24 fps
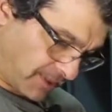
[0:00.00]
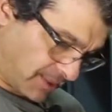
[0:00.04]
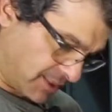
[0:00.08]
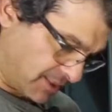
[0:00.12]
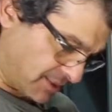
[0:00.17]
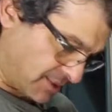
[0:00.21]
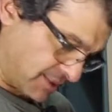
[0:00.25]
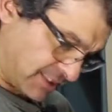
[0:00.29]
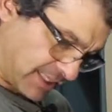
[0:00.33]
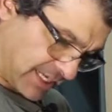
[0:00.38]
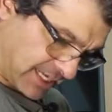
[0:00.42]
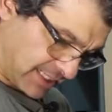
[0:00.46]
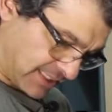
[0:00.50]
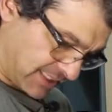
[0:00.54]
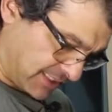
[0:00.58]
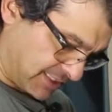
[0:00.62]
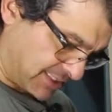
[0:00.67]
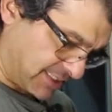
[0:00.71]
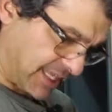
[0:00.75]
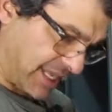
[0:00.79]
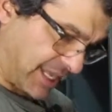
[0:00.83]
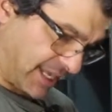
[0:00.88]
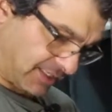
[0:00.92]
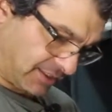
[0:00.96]
is not
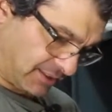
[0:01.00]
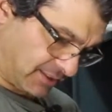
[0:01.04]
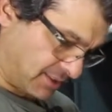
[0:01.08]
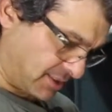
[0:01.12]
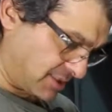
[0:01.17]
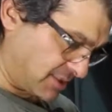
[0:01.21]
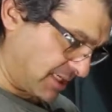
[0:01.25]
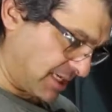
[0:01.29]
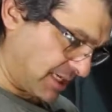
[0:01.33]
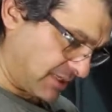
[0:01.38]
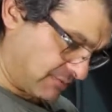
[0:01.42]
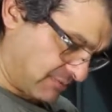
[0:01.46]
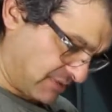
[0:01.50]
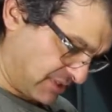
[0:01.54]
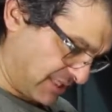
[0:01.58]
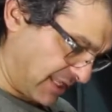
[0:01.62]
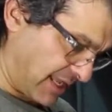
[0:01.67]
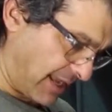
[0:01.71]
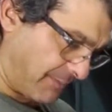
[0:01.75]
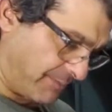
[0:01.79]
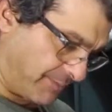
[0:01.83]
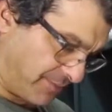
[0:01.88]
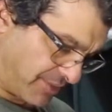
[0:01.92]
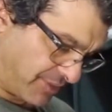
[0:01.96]
exactly the same
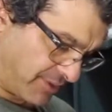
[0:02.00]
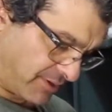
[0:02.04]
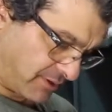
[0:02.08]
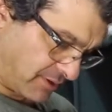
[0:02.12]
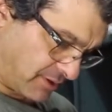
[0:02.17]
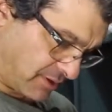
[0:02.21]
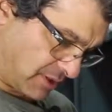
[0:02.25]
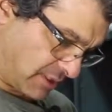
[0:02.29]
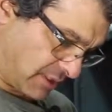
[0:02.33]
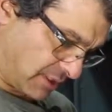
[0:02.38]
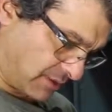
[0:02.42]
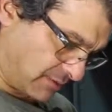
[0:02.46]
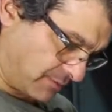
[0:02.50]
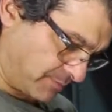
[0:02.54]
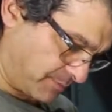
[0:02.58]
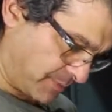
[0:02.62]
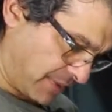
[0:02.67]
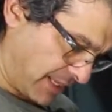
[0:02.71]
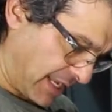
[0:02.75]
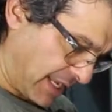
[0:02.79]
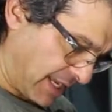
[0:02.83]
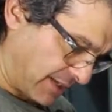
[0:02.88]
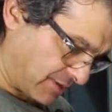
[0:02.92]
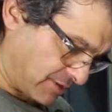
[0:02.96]
depth and
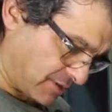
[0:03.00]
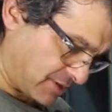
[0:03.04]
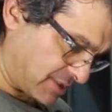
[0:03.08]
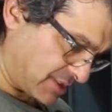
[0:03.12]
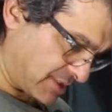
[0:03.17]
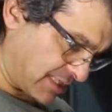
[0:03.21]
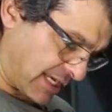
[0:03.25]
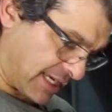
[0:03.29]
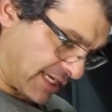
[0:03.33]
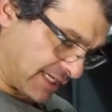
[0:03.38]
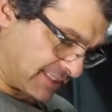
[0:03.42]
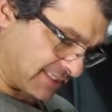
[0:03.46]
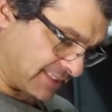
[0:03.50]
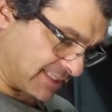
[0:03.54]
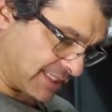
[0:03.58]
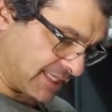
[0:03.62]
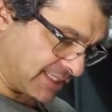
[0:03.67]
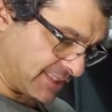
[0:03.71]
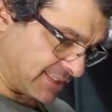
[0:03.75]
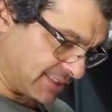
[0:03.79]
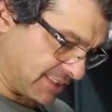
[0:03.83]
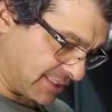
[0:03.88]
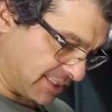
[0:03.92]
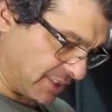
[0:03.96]
pattern size
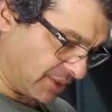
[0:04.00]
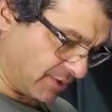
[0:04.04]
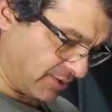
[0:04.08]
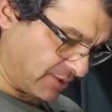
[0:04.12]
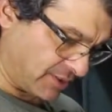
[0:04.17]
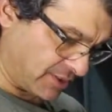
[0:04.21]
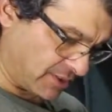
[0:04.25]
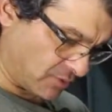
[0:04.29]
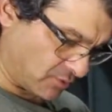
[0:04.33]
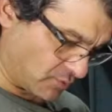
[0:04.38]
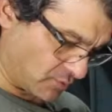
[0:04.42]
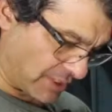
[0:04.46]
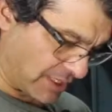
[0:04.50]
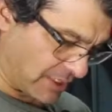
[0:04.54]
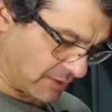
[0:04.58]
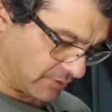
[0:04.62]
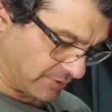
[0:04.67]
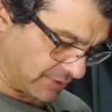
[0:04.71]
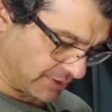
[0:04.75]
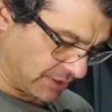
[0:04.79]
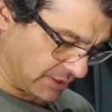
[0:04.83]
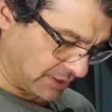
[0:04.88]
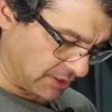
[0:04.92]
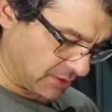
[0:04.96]
as the area
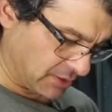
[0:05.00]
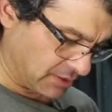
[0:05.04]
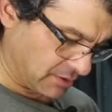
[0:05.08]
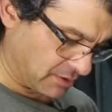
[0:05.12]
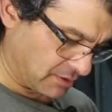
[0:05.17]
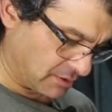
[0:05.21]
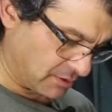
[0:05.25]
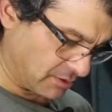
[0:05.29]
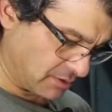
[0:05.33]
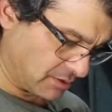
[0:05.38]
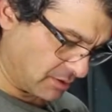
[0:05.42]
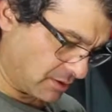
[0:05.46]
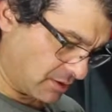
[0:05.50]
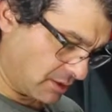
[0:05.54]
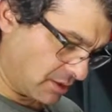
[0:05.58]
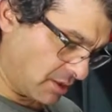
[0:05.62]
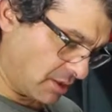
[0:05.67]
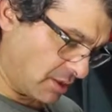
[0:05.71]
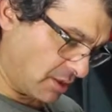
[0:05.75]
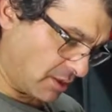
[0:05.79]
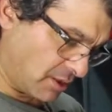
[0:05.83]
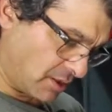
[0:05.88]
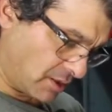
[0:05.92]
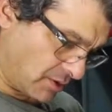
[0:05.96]
around it,
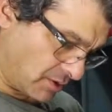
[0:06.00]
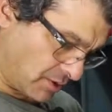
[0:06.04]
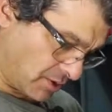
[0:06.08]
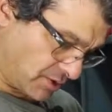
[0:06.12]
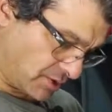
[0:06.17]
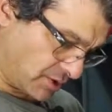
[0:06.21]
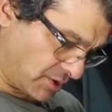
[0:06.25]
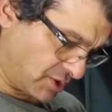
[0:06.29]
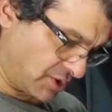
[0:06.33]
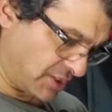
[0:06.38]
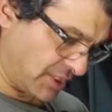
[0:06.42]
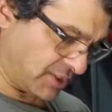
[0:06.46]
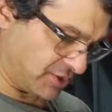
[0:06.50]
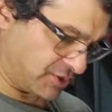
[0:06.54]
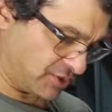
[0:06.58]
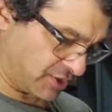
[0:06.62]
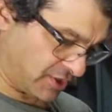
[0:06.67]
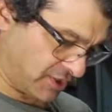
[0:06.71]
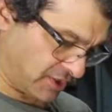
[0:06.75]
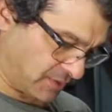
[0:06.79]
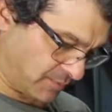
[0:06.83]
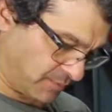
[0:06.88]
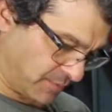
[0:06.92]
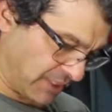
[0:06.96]
there's a chance you're
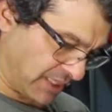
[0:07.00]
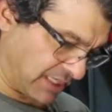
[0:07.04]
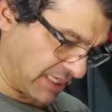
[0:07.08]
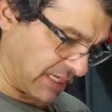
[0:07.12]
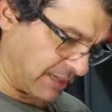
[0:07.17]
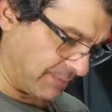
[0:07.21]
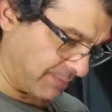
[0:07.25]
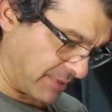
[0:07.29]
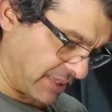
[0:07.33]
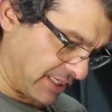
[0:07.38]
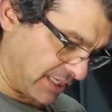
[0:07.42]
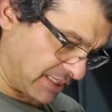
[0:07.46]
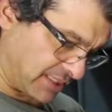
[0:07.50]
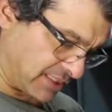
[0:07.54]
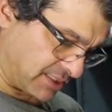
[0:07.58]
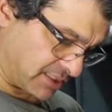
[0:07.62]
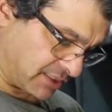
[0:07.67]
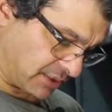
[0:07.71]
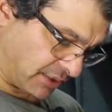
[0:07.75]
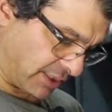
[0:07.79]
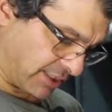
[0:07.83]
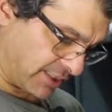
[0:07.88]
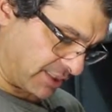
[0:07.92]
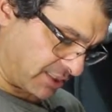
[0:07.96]
going to pick up a
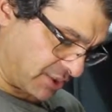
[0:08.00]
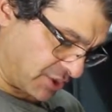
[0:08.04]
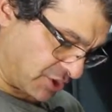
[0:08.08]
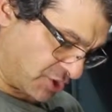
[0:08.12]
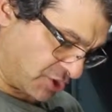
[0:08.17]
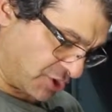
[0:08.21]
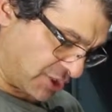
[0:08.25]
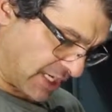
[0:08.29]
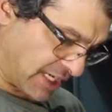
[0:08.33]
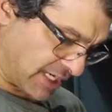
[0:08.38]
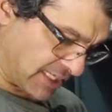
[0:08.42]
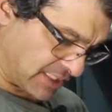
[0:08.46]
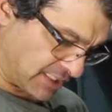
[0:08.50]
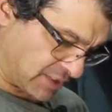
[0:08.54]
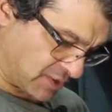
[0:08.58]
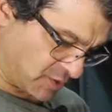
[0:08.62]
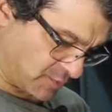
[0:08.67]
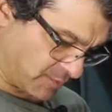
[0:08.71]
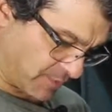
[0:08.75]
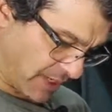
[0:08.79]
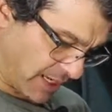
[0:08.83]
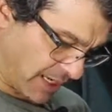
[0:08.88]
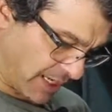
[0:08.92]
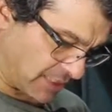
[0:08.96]
slight shiny
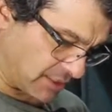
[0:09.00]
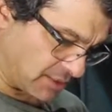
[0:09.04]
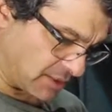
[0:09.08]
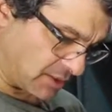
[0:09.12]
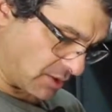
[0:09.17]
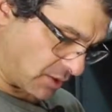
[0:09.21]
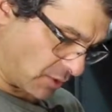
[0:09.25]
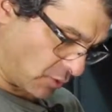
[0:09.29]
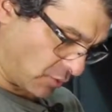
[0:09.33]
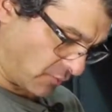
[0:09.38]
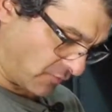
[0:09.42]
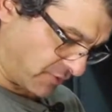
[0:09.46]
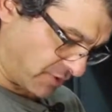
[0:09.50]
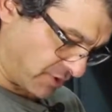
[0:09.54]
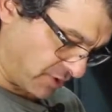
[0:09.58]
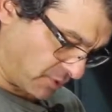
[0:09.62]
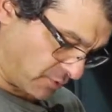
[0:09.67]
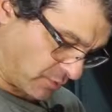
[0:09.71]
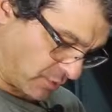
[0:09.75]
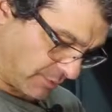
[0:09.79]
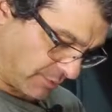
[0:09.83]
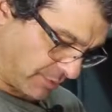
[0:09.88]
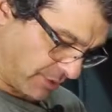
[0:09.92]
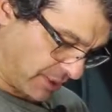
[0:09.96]
spot over
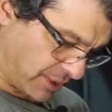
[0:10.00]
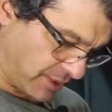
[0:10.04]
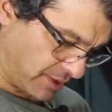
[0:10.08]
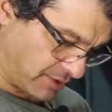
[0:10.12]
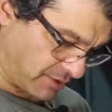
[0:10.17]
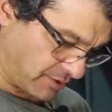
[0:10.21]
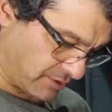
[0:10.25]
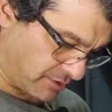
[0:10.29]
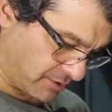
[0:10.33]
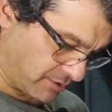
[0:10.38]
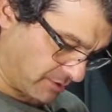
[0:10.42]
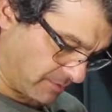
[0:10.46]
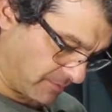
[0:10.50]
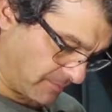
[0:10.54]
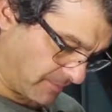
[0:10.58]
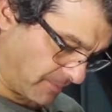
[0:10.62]
your repair.